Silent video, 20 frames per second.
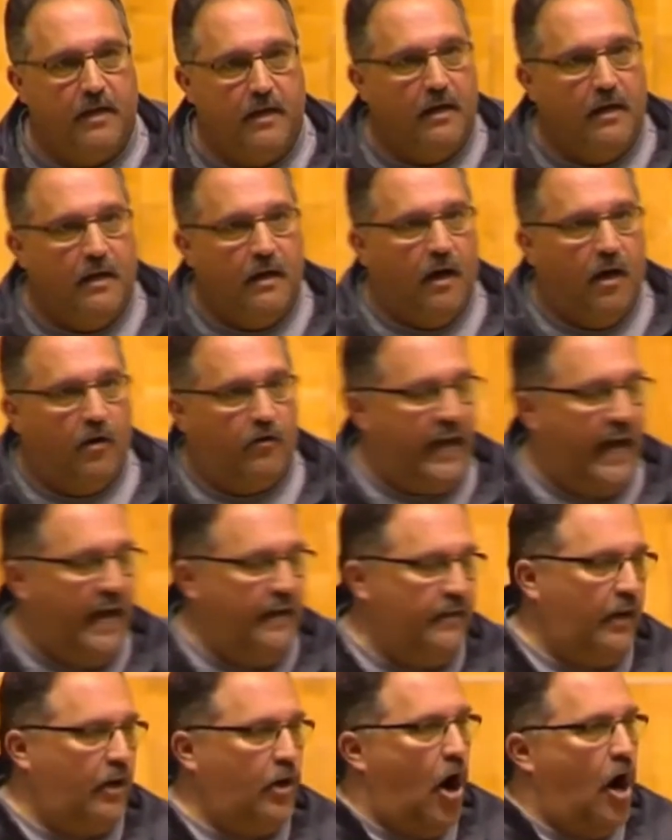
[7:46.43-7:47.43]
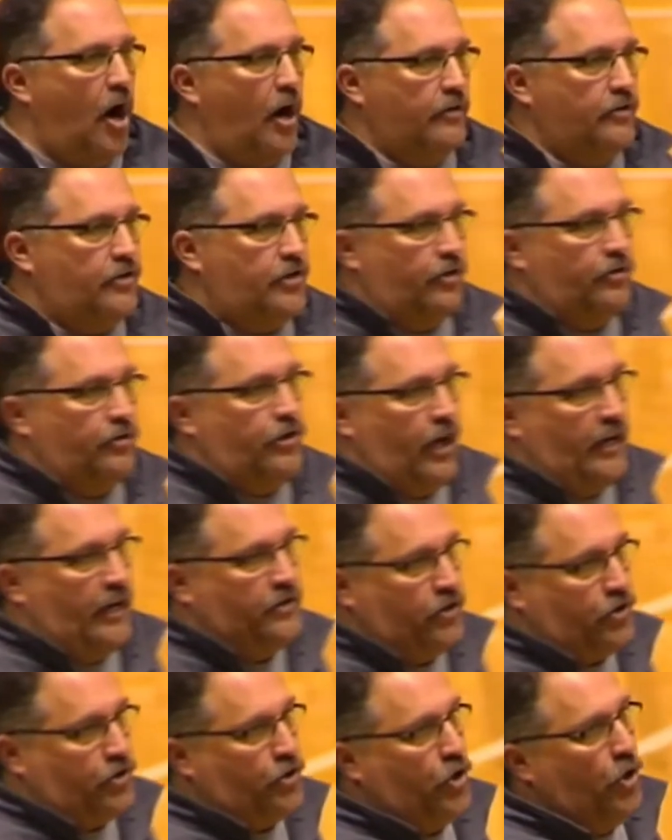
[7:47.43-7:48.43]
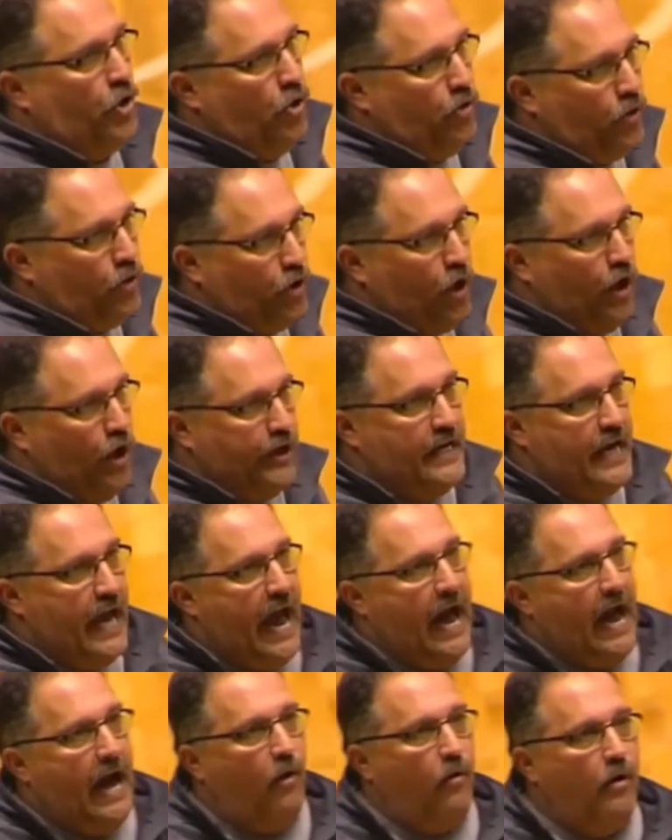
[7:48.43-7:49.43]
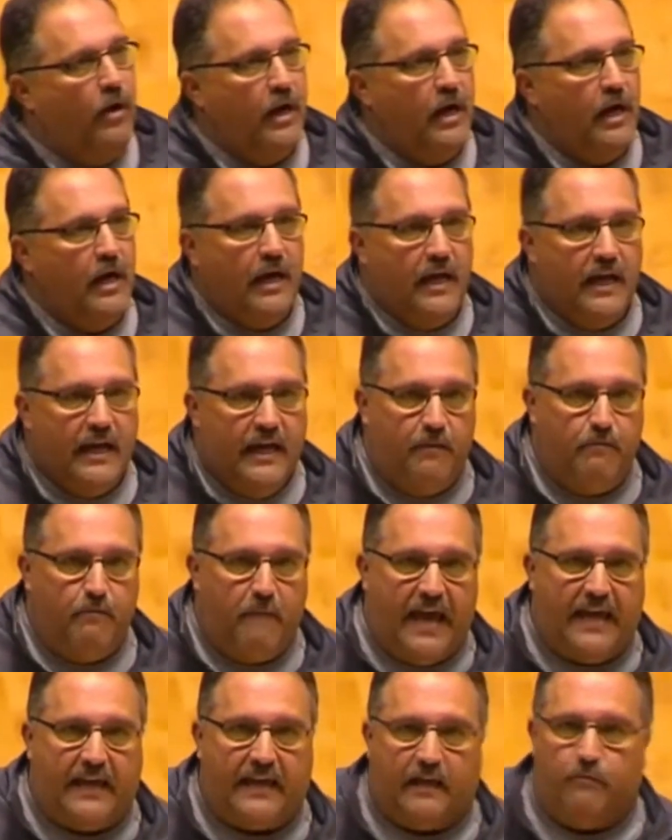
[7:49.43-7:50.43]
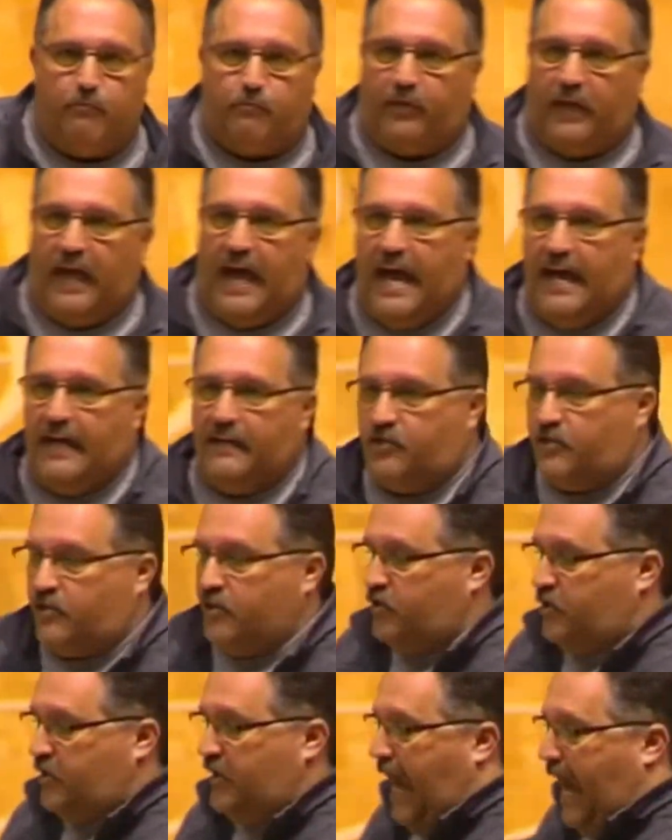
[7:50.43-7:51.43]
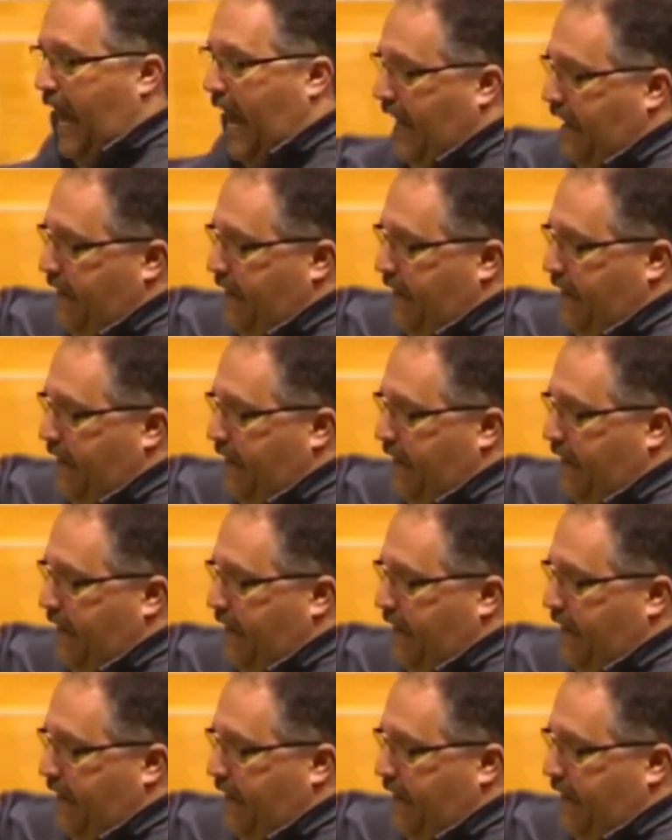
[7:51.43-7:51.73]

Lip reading: Okay, the guards are just too good now in making plays to say,